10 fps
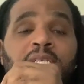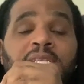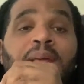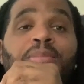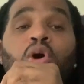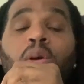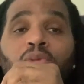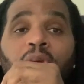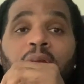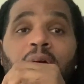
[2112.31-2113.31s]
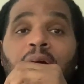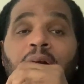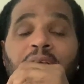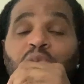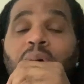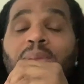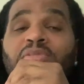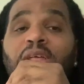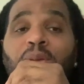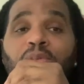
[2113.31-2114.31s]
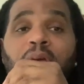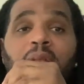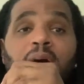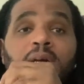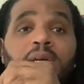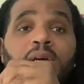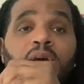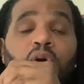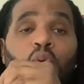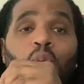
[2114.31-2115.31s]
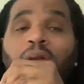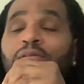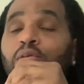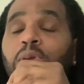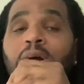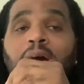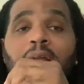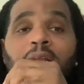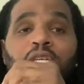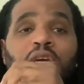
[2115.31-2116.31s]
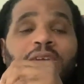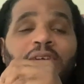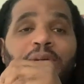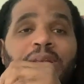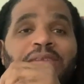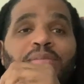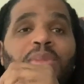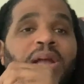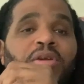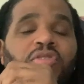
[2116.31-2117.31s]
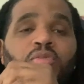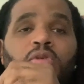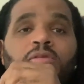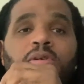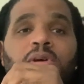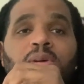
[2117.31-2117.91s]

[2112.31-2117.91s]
Say them come together. Cause guess why them stand up together? One phone call and the driver ready, every man must move.